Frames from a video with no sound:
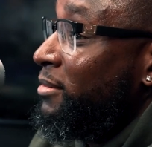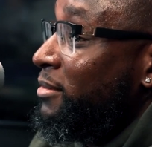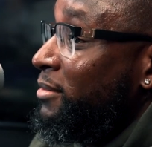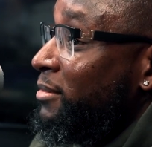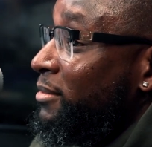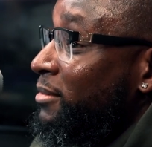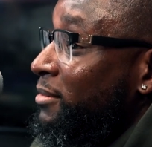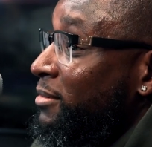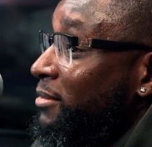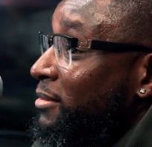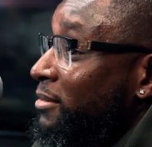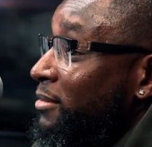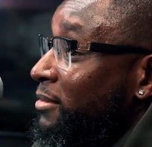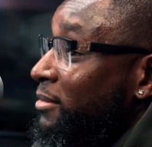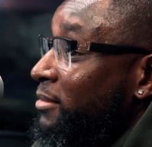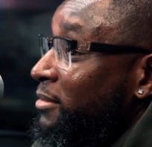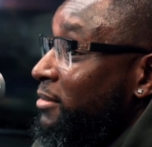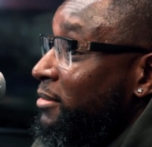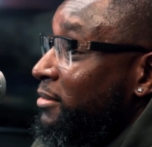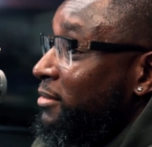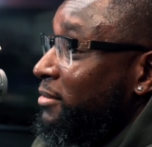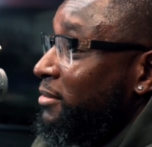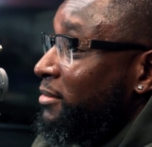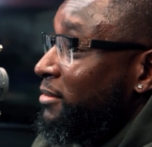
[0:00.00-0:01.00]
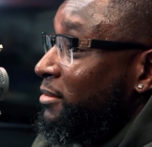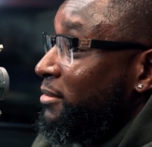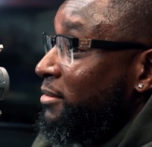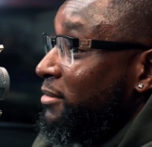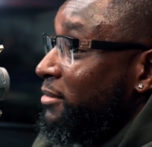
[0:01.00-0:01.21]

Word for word: Crazy, yeah. bro.